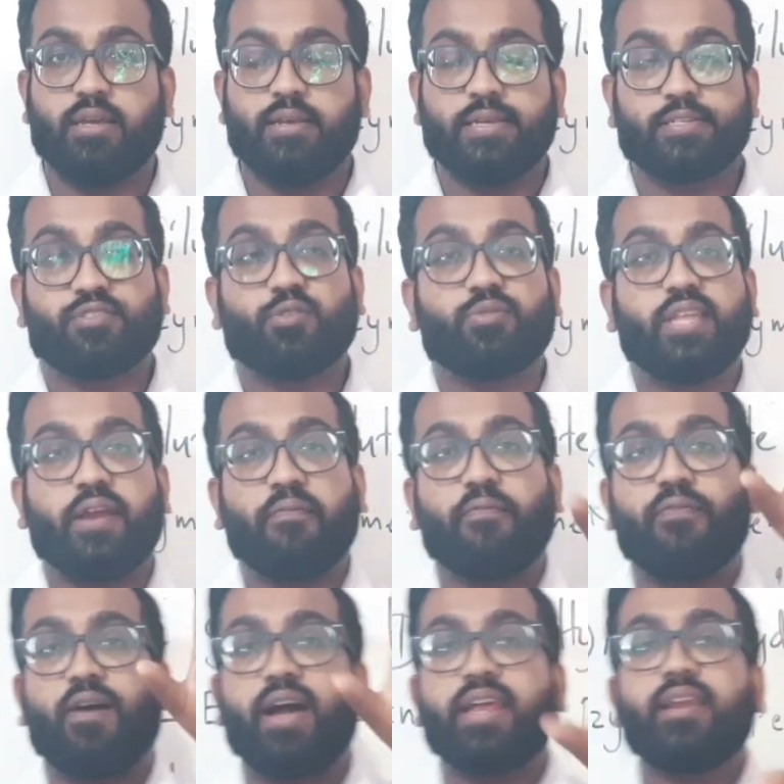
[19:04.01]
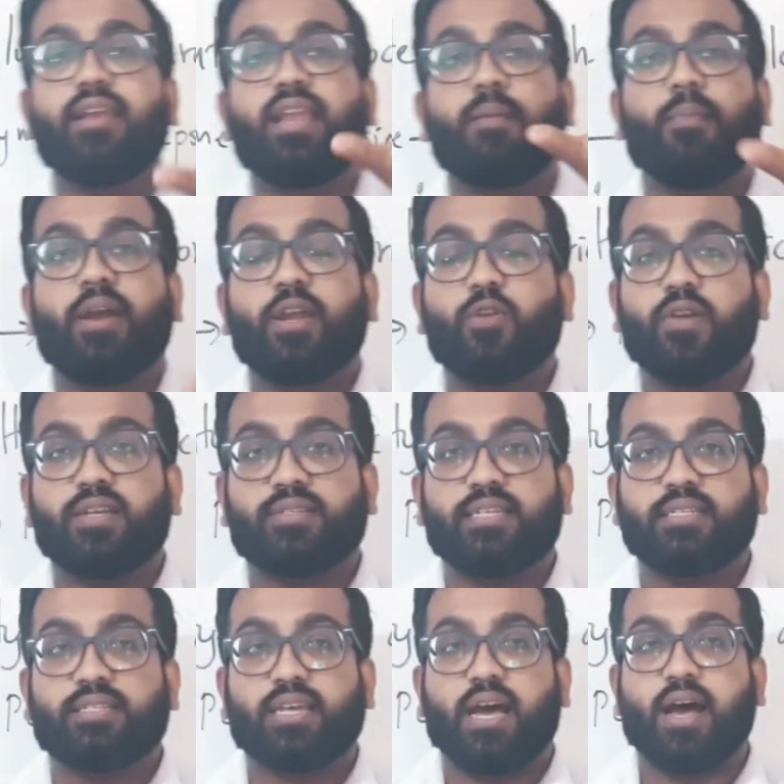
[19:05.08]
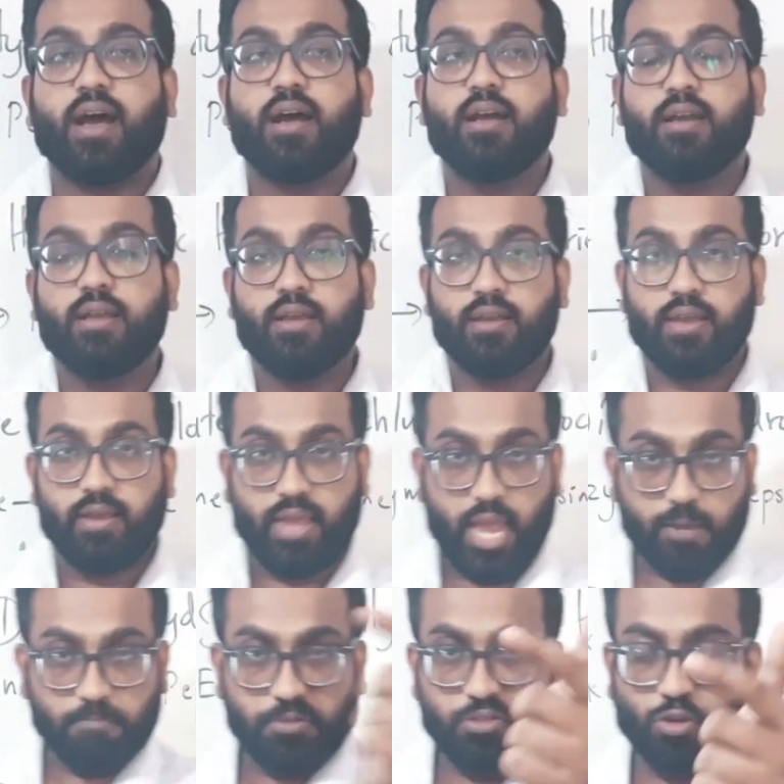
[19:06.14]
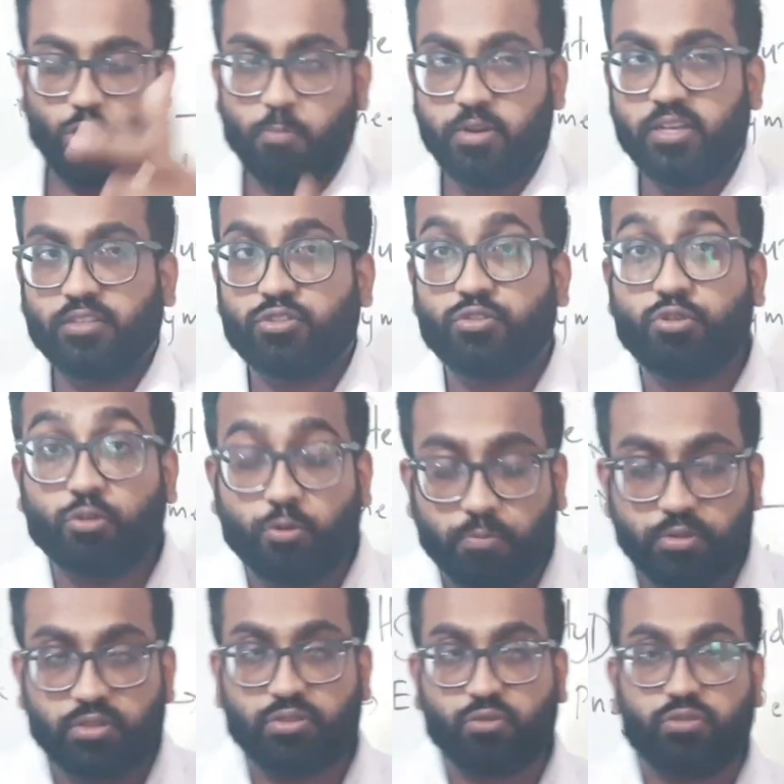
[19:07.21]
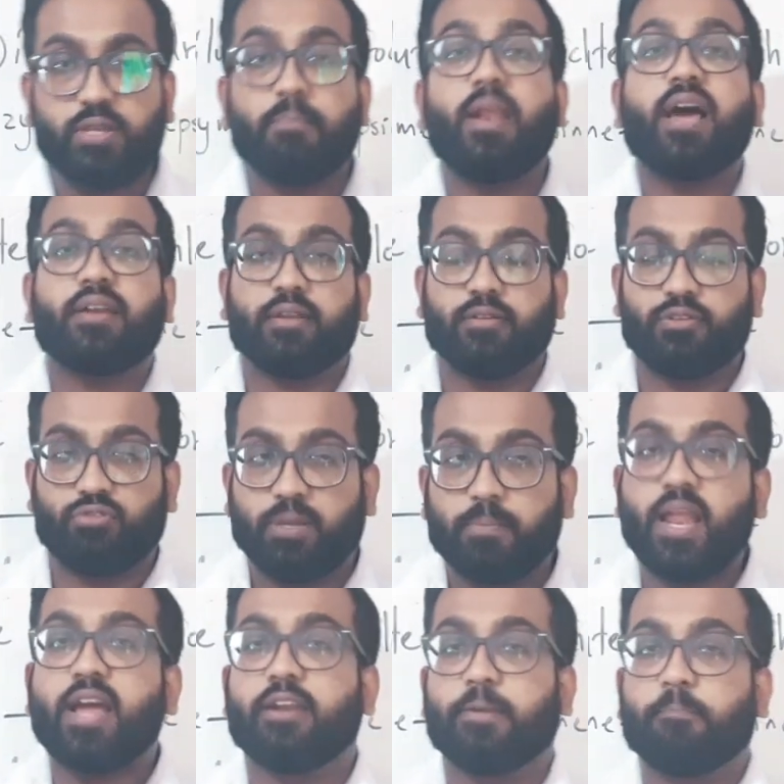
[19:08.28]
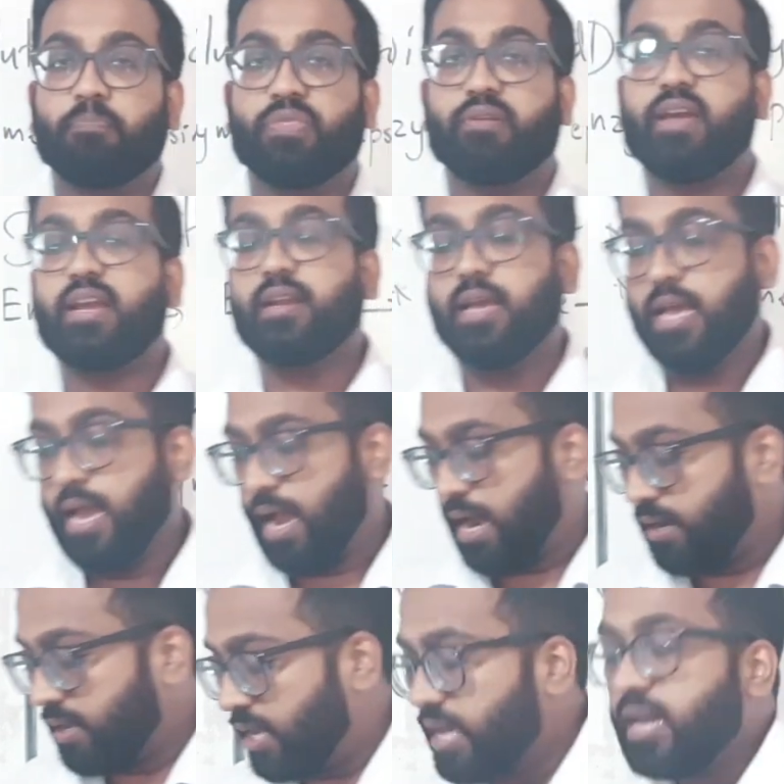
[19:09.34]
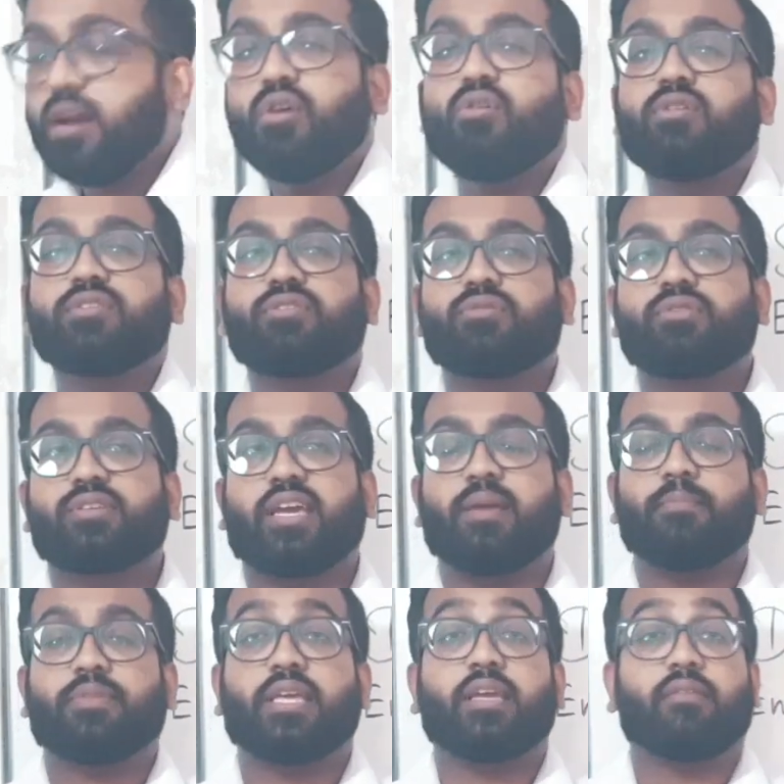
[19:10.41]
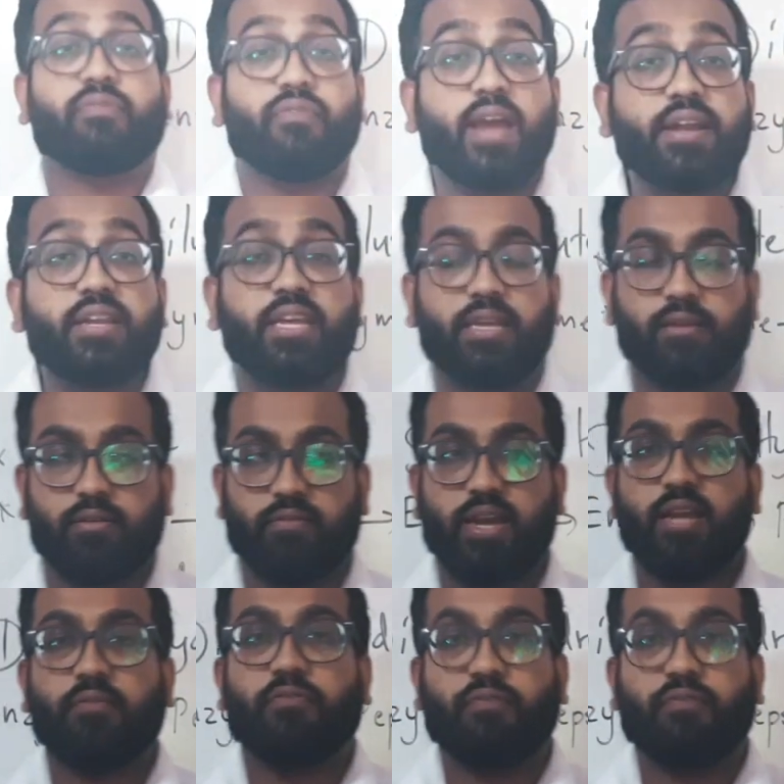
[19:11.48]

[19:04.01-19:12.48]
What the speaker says: So that final amino acids are absorbed through the blood, to the blood, right? And here also same thing, fatty, right?